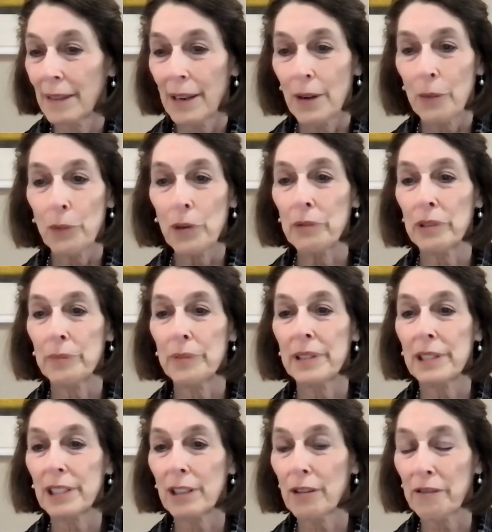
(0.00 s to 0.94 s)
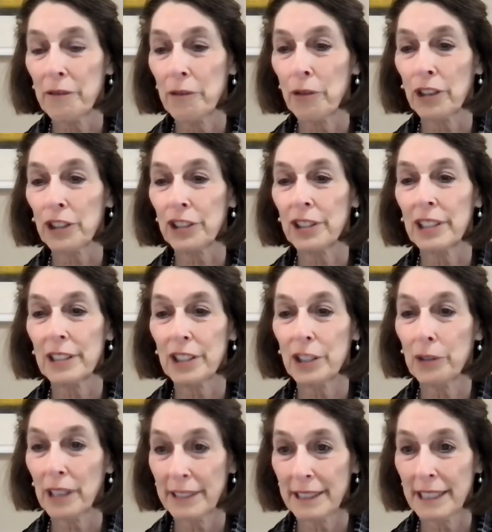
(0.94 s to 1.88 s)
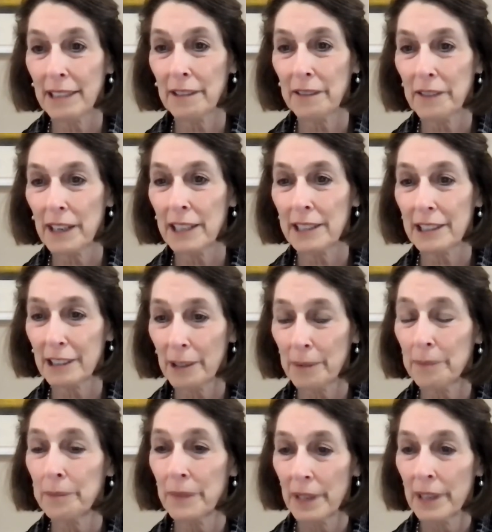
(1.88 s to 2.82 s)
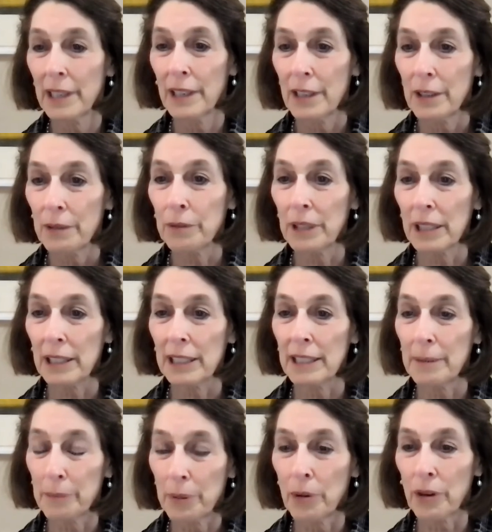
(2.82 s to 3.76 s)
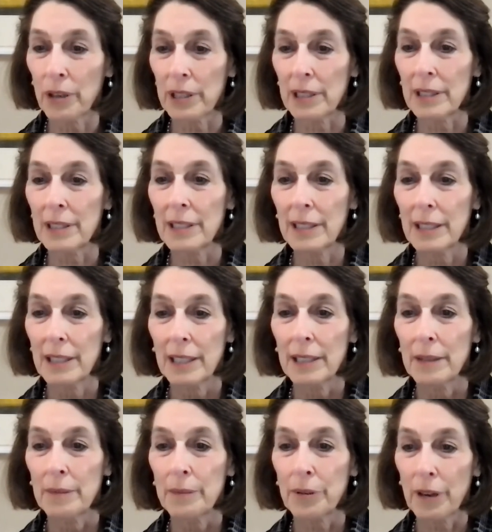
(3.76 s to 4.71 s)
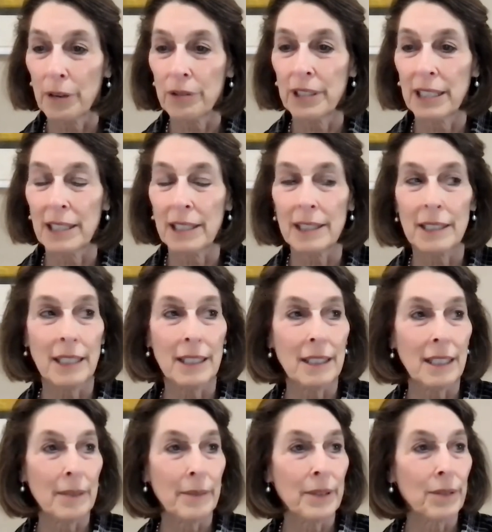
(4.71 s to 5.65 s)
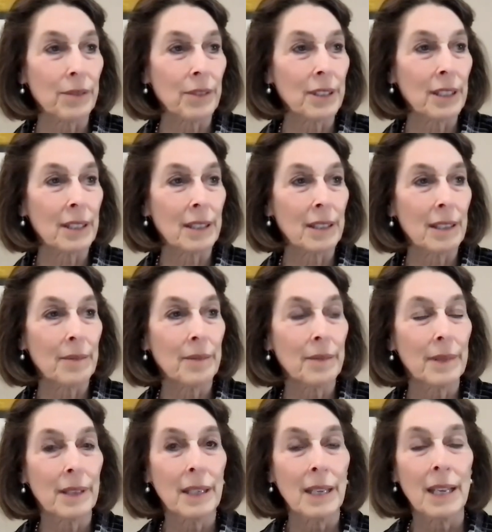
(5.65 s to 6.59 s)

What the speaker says: we would be so fortunate to identify some really important proteins in the immune system.